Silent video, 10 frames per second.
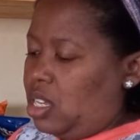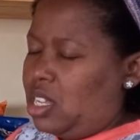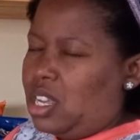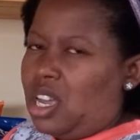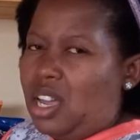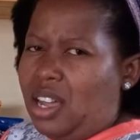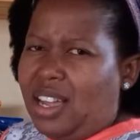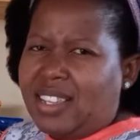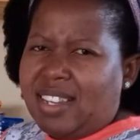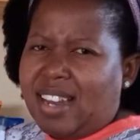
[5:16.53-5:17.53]
It
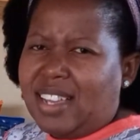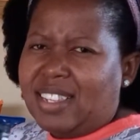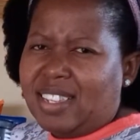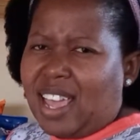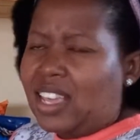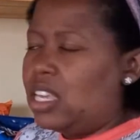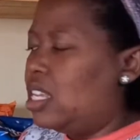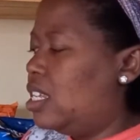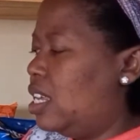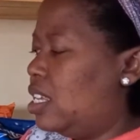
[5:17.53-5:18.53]
has a nice tangy
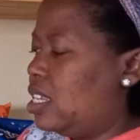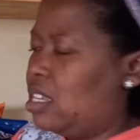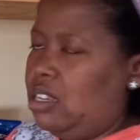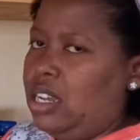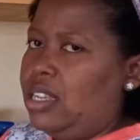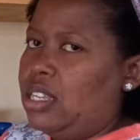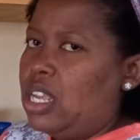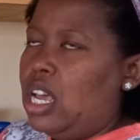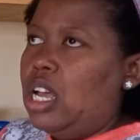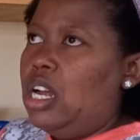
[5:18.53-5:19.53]
taste, a nice
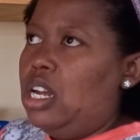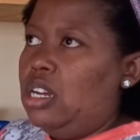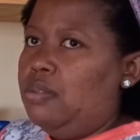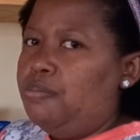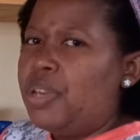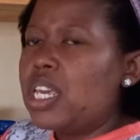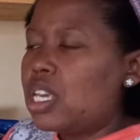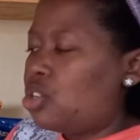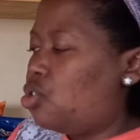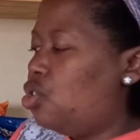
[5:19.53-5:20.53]

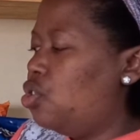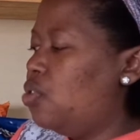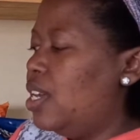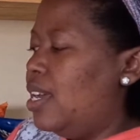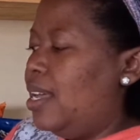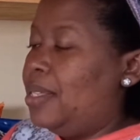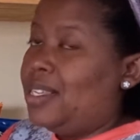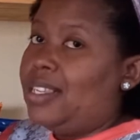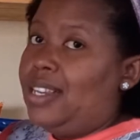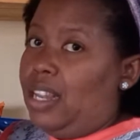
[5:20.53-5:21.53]
pinkish hue. And this
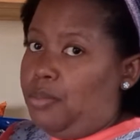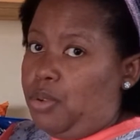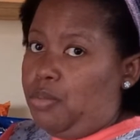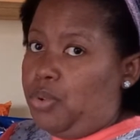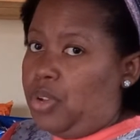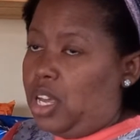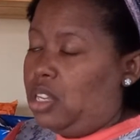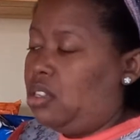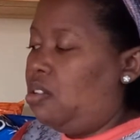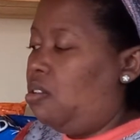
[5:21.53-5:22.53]
is lemon meringue.
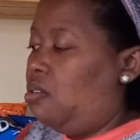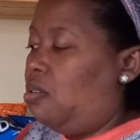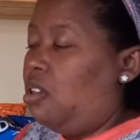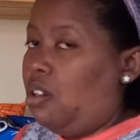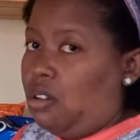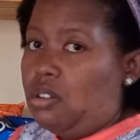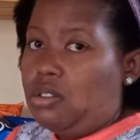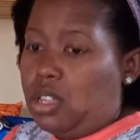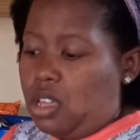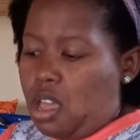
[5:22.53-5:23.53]
So yeah, you
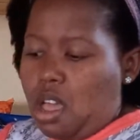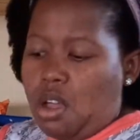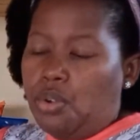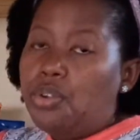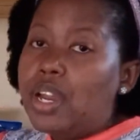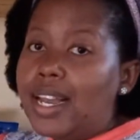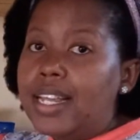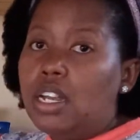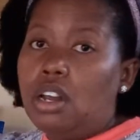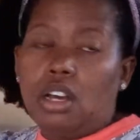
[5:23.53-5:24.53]
see, really
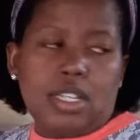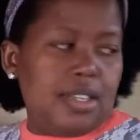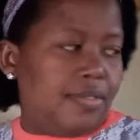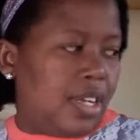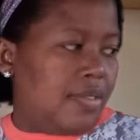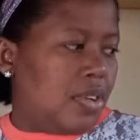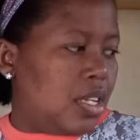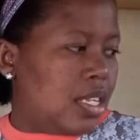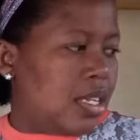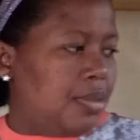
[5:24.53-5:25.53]
classy flavors.